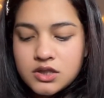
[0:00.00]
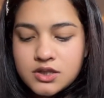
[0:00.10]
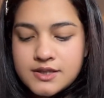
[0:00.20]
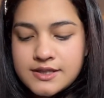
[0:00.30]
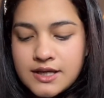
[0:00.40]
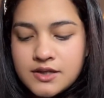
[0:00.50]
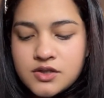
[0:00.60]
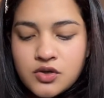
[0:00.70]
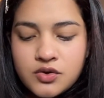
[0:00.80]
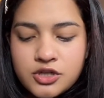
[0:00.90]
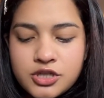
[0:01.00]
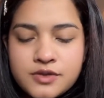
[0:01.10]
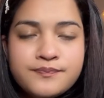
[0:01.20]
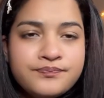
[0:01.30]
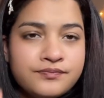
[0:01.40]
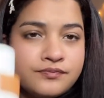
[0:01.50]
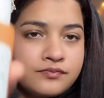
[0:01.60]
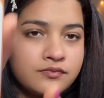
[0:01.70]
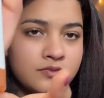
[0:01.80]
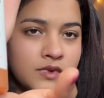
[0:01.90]
skin toner,
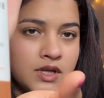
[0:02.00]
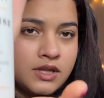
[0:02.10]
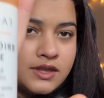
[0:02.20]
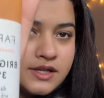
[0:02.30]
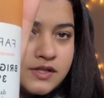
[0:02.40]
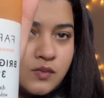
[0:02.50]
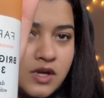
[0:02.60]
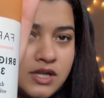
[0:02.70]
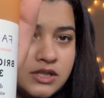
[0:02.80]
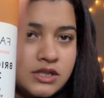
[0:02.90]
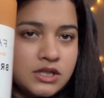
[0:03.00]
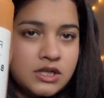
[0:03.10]
this one,